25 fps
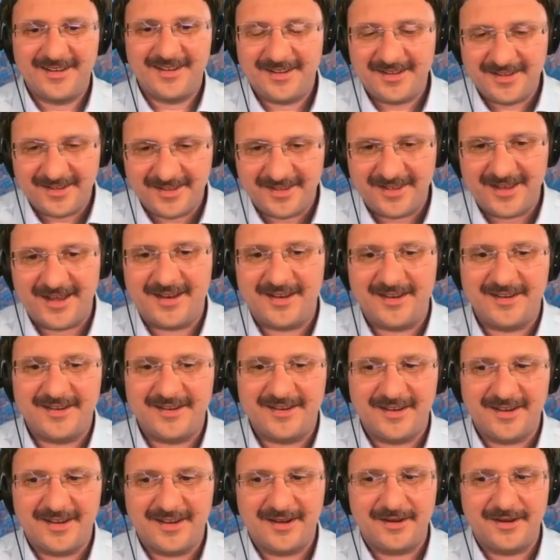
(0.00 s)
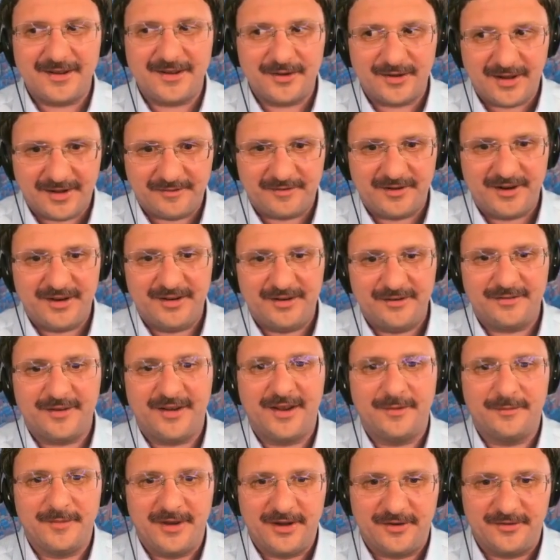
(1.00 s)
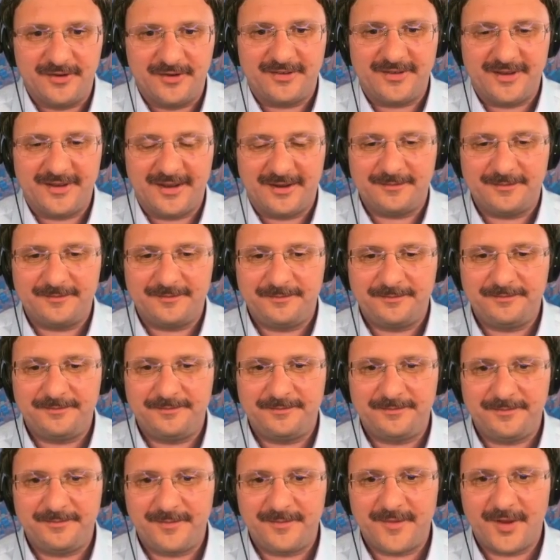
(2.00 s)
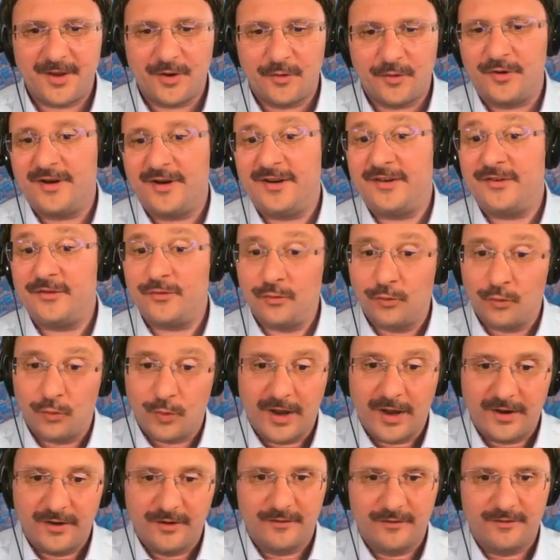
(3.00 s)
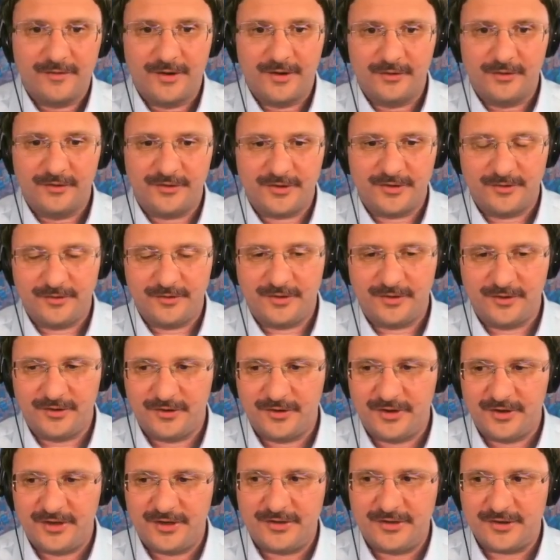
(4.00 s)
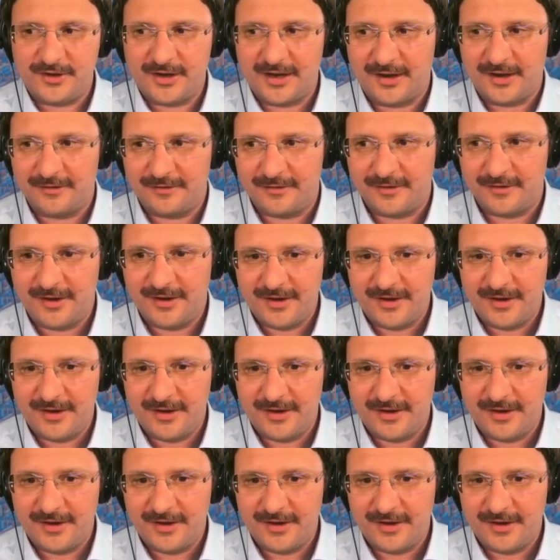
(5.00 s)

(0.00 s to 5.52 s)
then you'll have an indefinite matrix, yeah, or at least one of those. So you need to have,